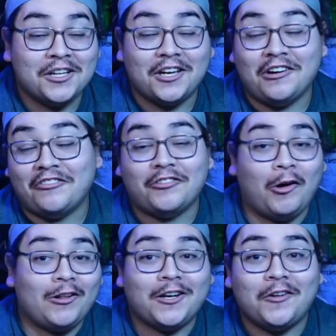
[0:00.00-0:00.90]
like, oh,
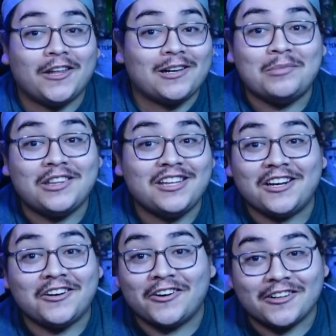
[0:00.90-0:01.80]
for all I know, they could be
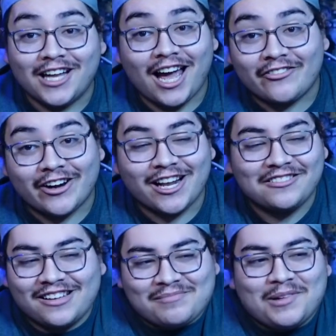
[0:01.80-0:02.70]
skinning her alive right now.
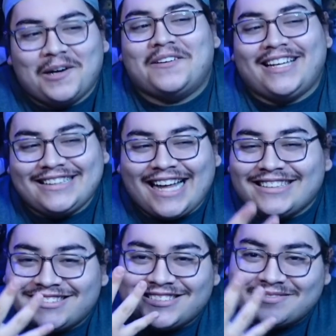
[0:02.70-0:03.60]
It's like, bro, like,
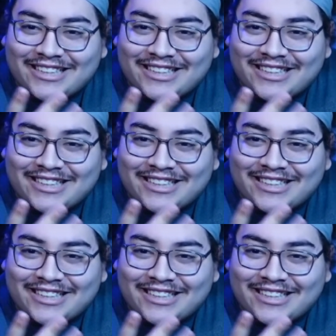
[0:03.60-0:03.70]
that's